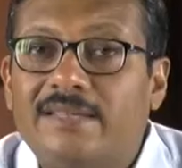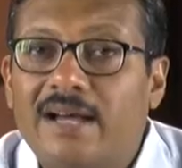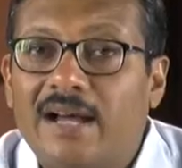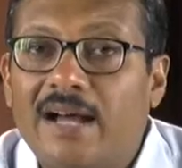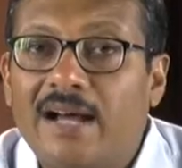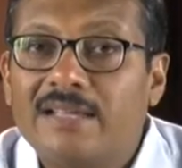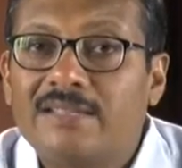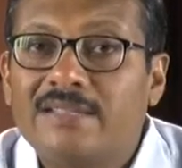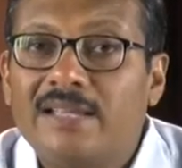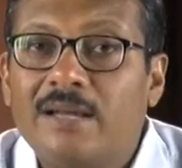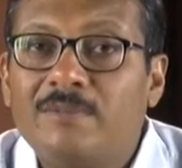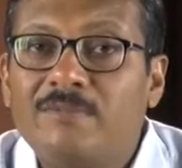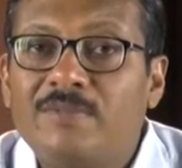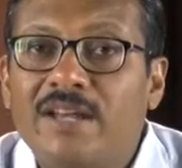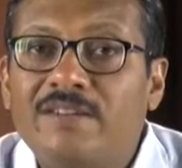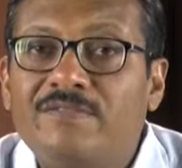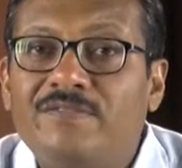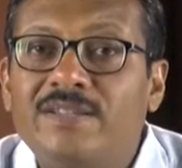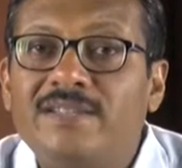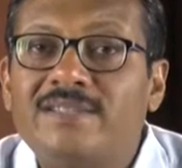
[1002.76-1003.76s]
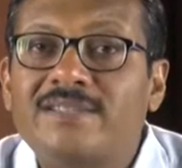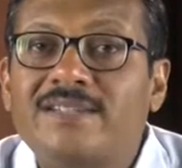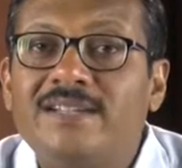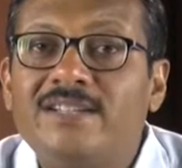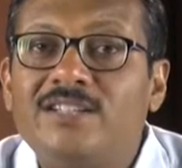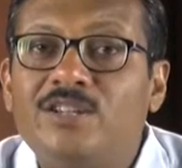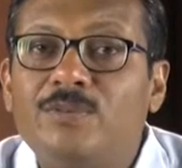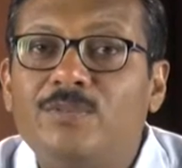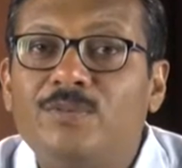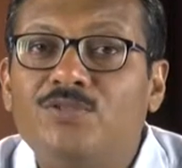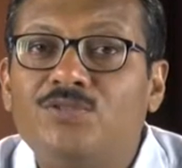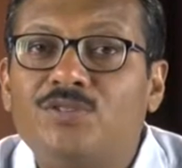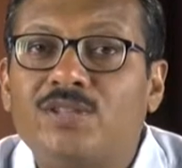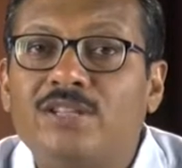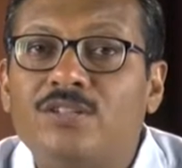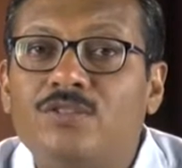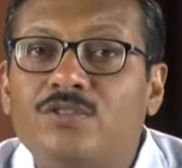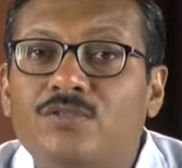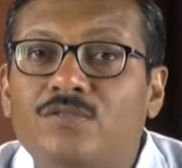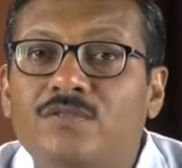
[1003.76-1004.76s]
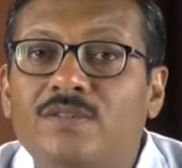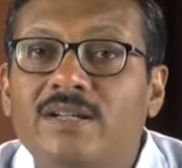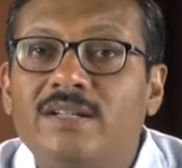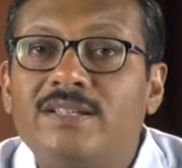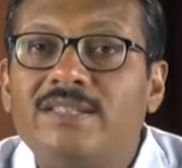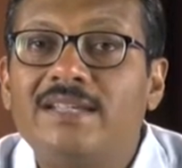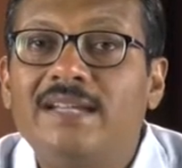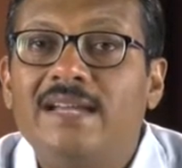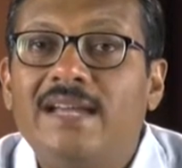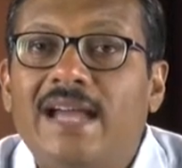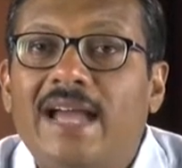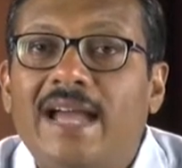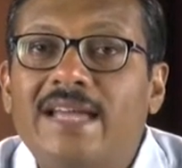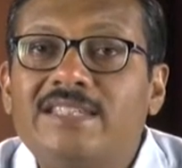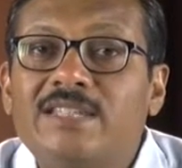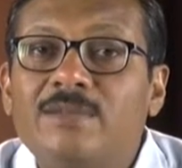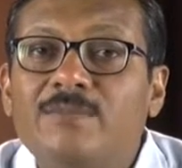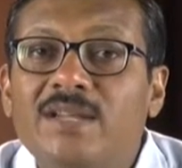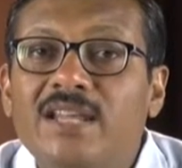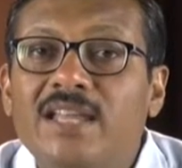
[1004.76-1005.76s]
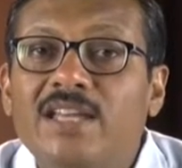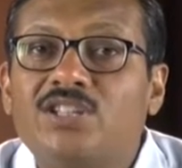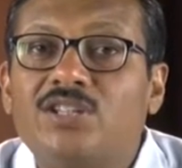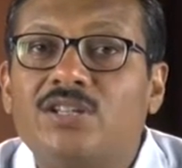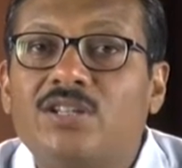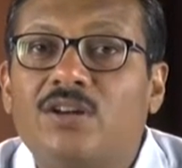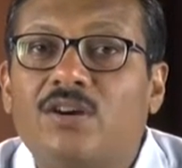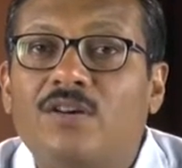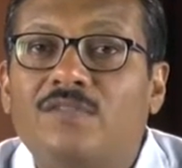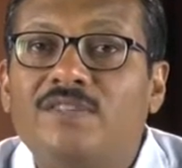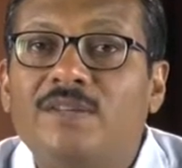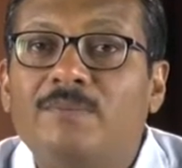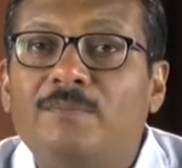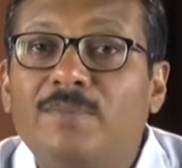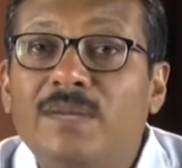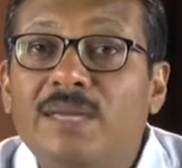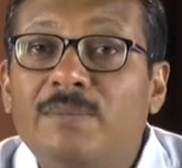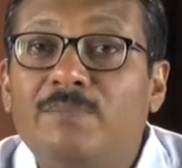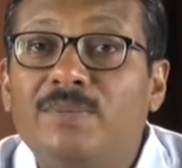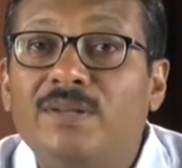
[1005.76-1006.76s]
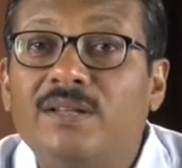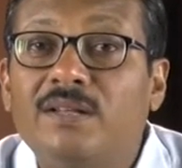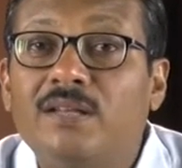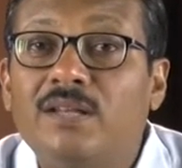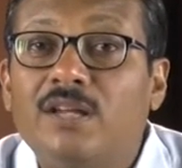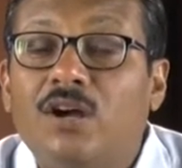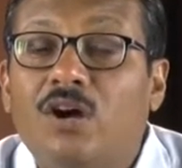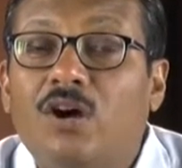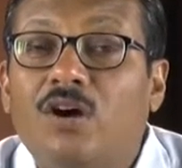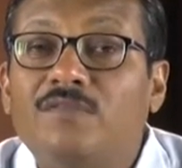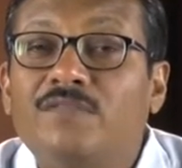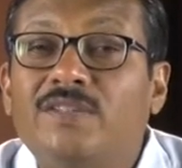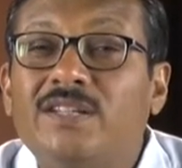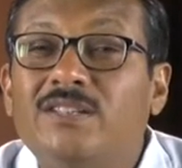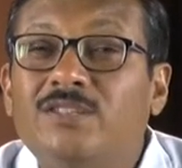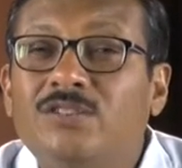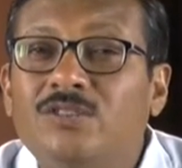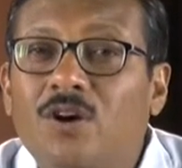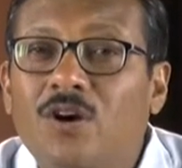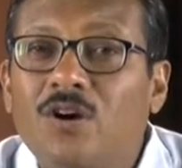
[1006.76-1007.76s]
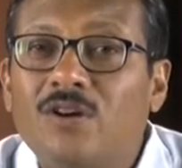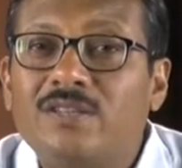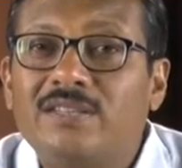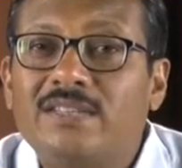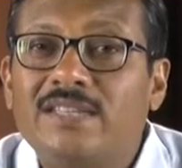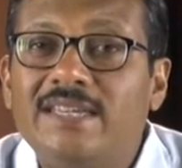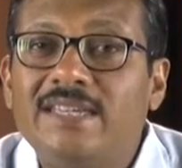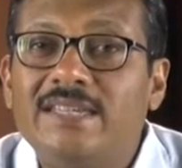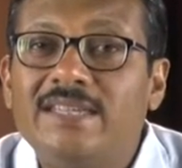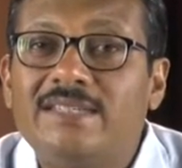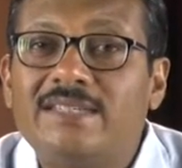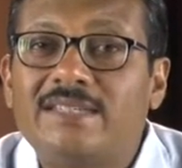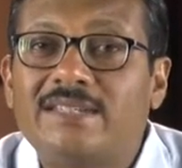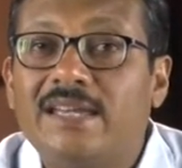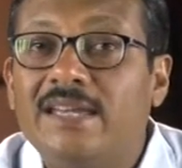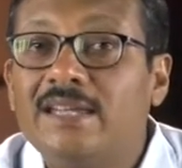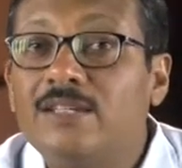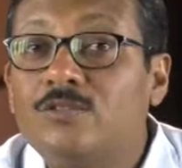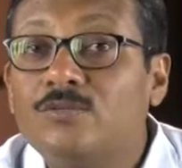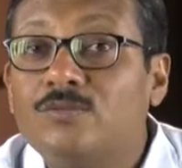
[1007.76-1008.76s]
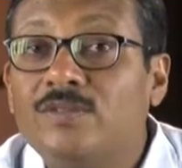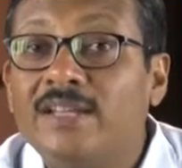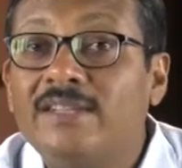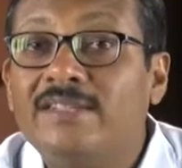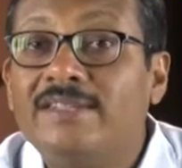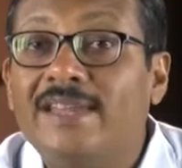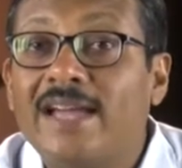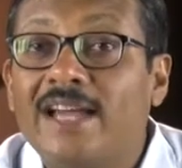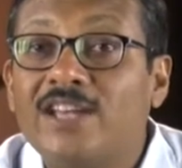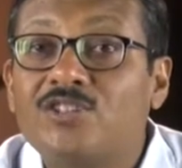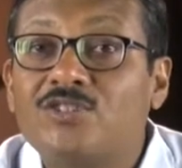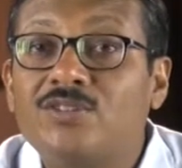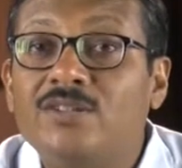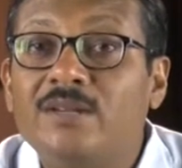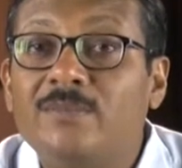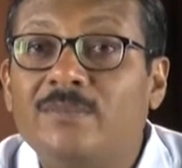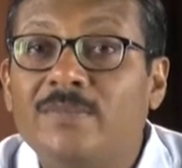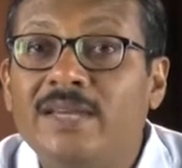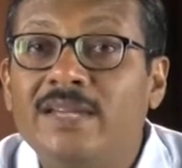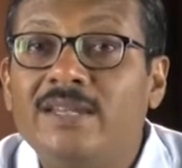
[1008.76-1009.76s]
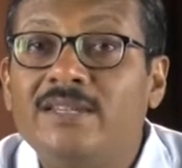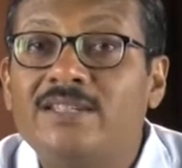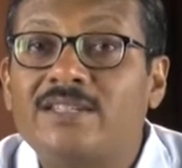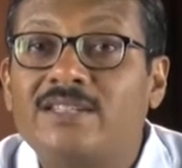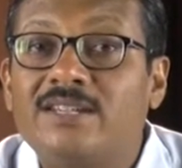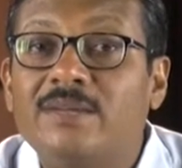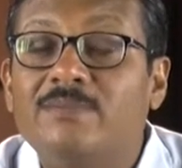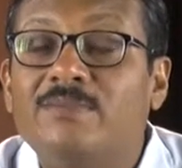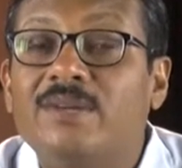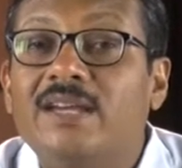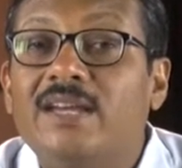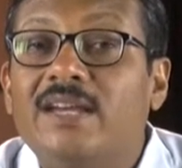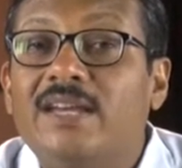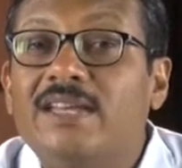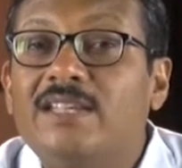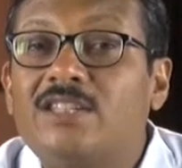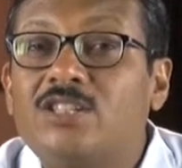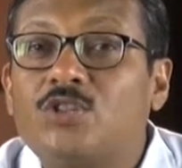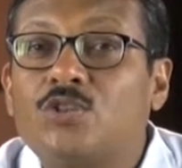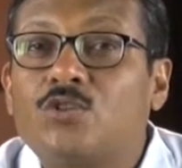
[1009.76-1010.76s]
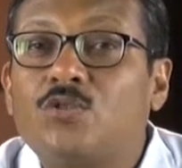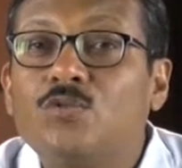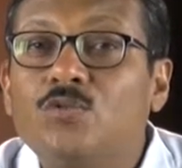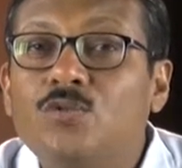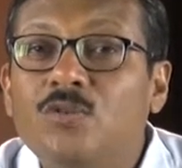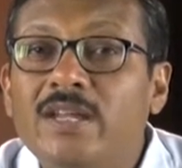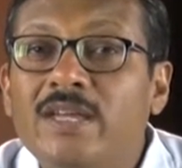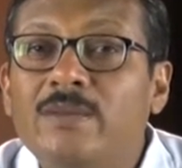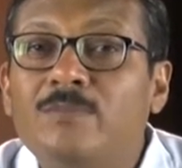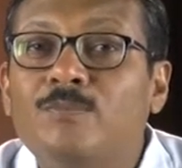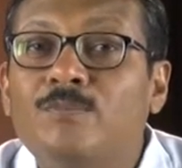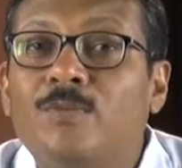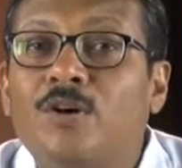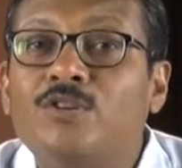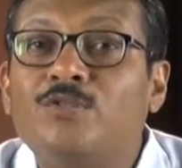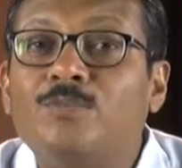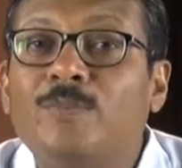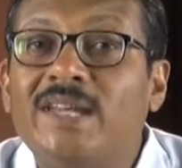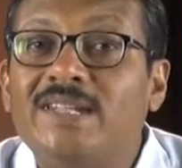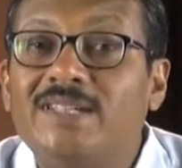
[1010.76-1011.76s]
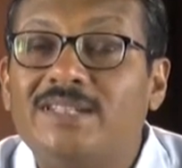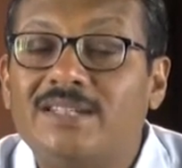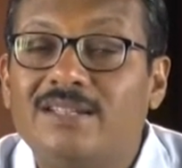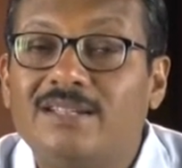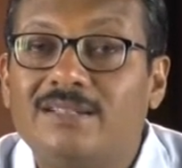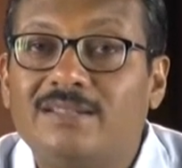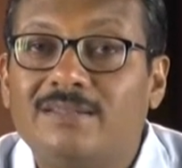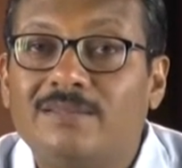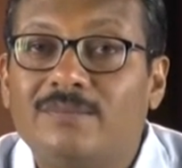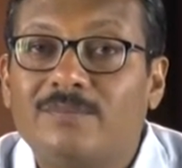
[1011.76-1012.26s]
The Assam Rifles contribution towards assimilation of the people of the Northeast into the national mainstream is truly monumental.